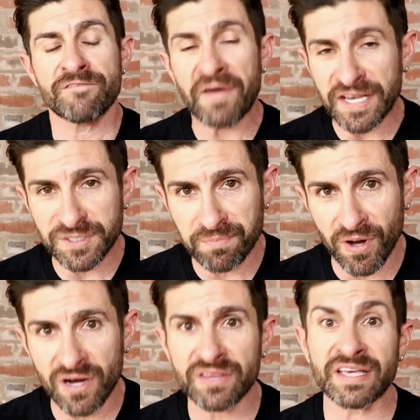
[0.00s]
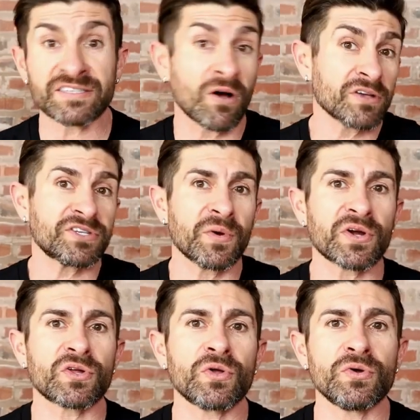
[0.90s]
Facebook, this also
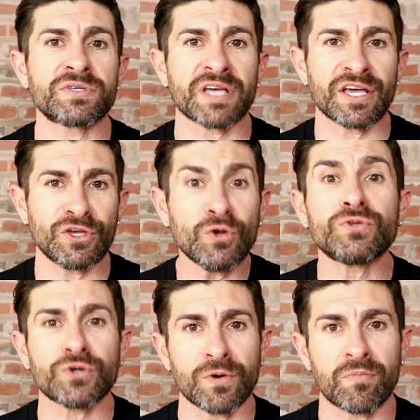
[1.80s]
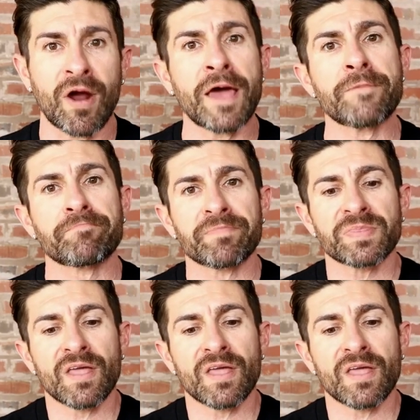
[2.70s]
includes YouTube, right?